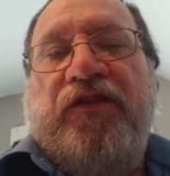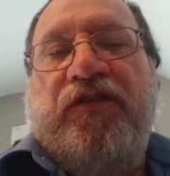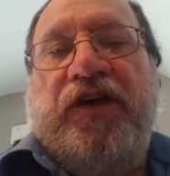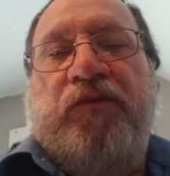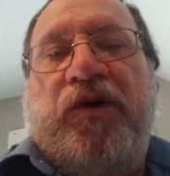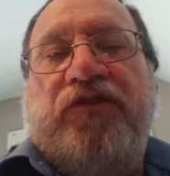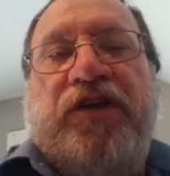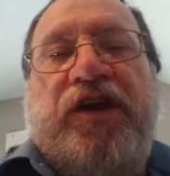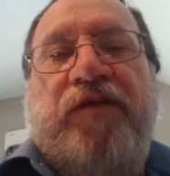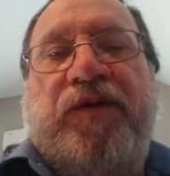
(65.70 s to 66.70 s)
that want
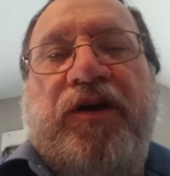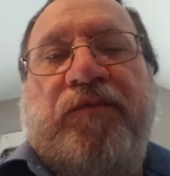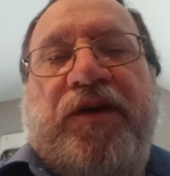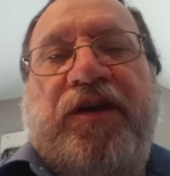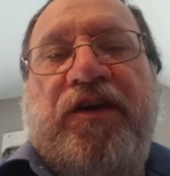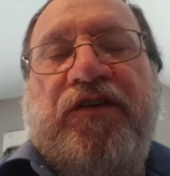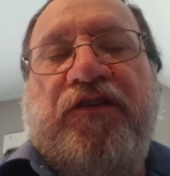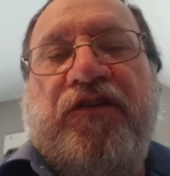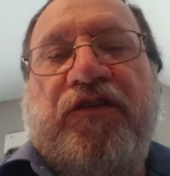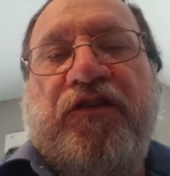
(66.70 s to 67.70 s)
to email me,
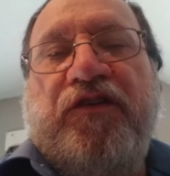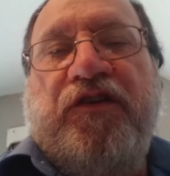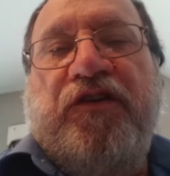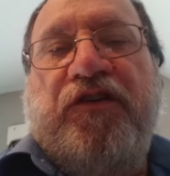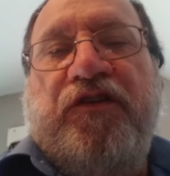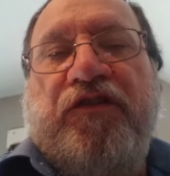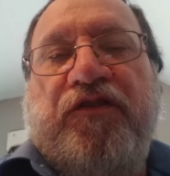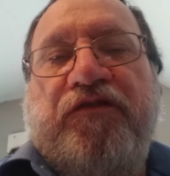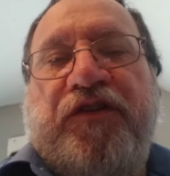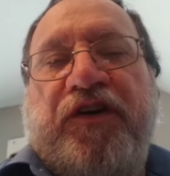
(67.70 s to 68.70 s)

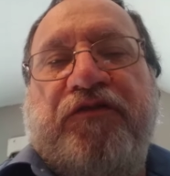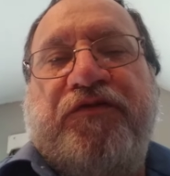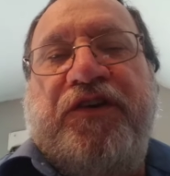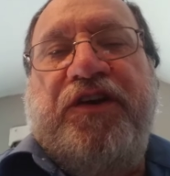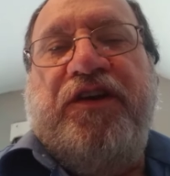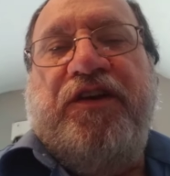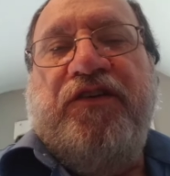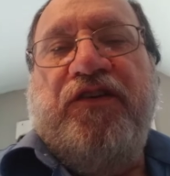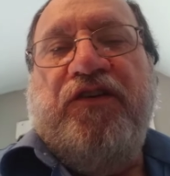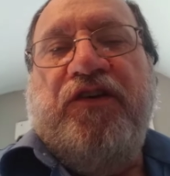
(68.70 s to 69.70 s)
feel free,
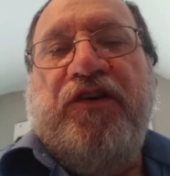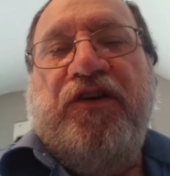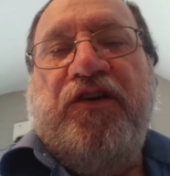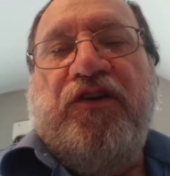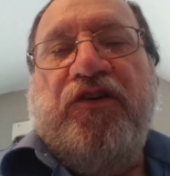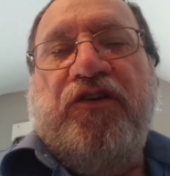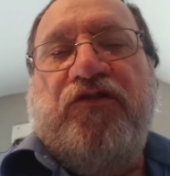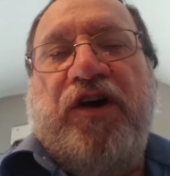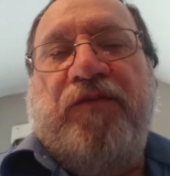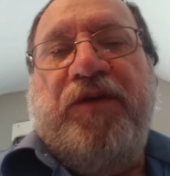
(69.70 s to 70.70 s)

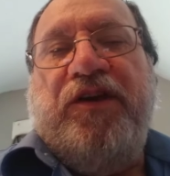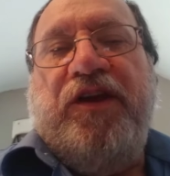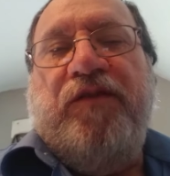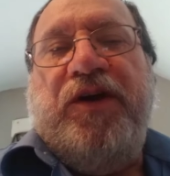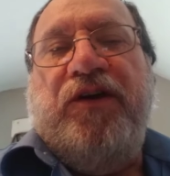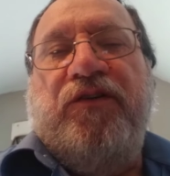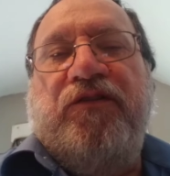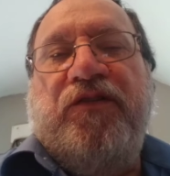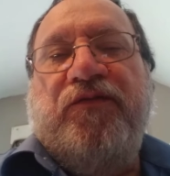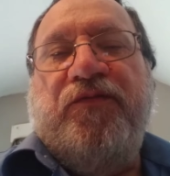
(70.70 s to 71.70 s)
drop me an email.